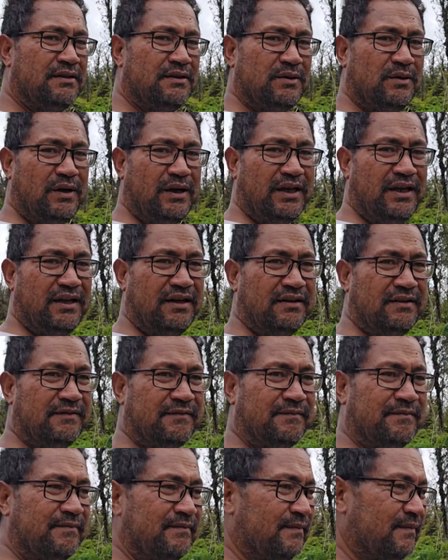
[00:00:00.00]
so I
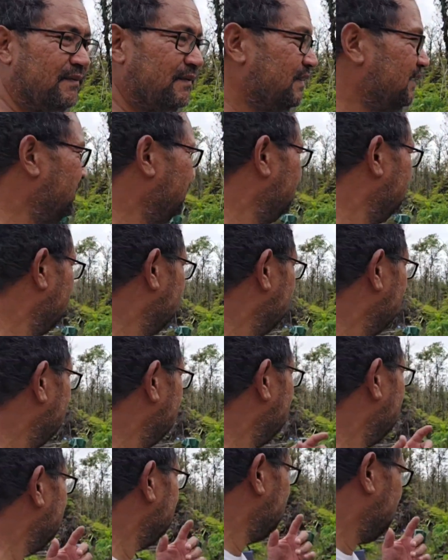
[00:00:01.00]
can
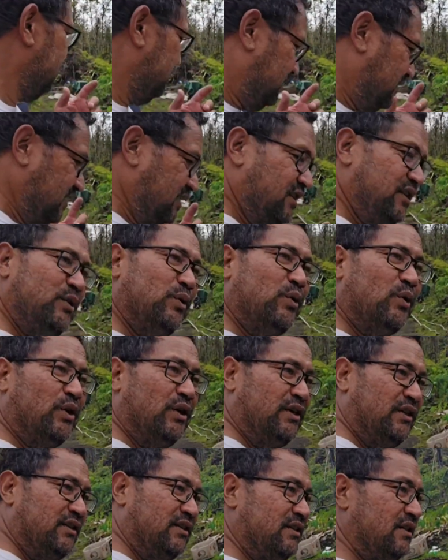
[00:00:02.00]
continue
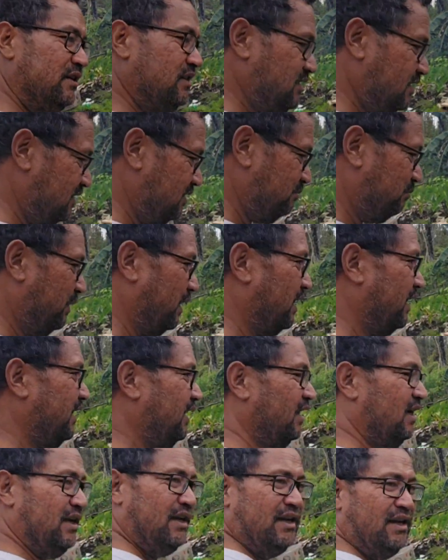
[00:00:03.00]
on
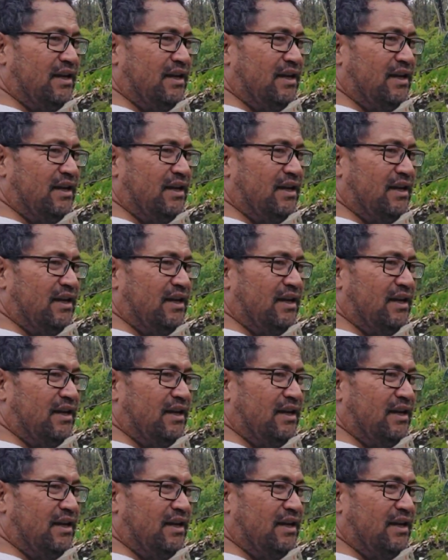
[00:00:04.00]
my